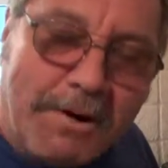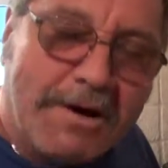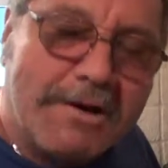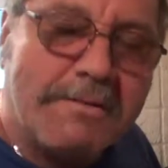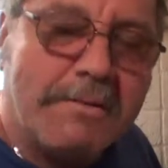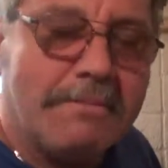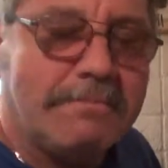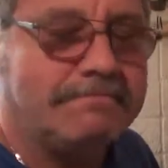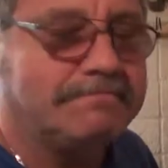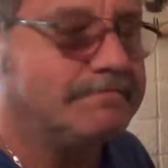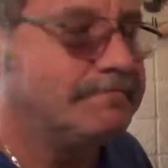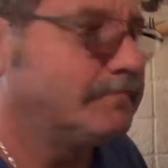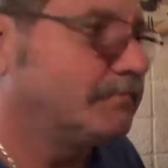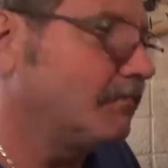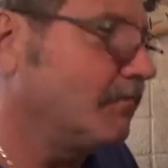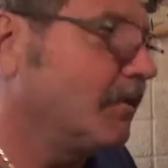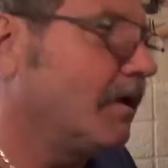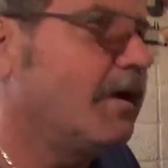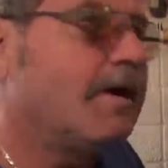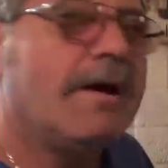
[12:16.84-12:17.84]
much
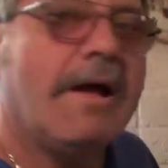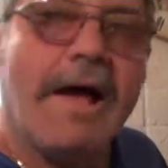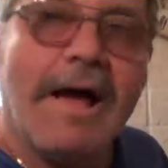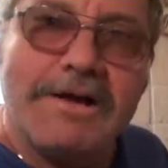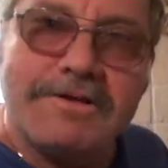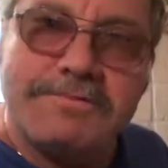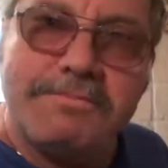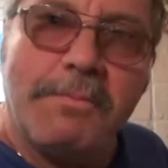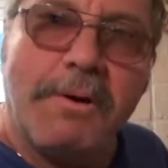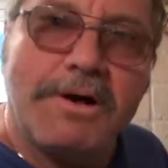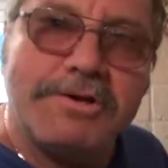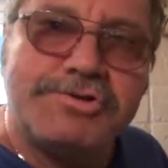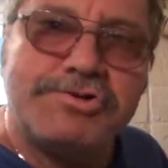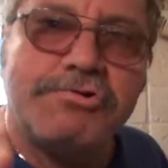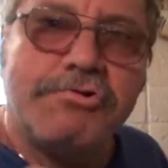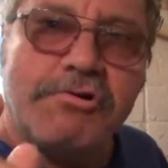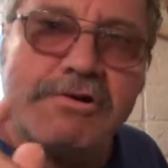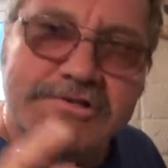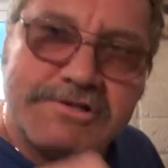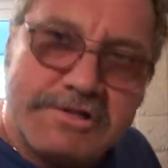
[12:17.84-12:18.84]
as much
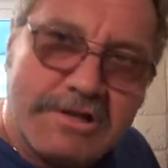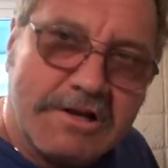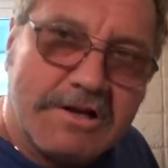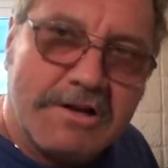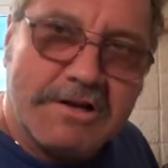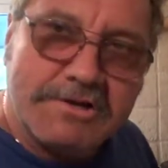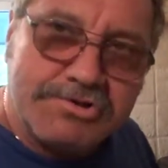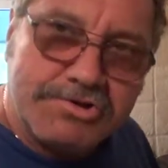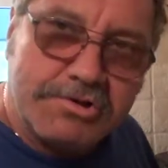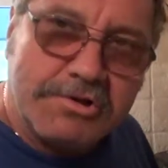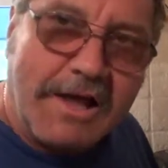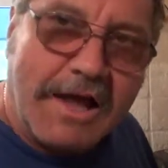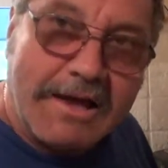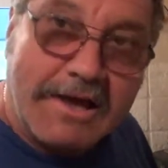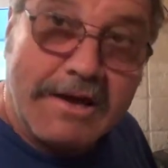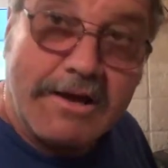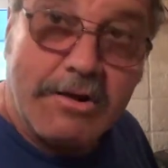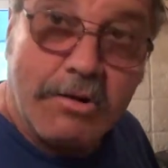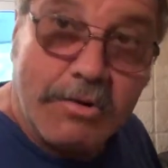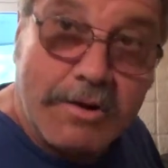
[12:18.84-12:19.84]
or as little as you
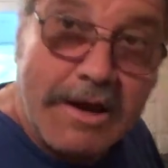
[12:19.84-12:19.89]
like it,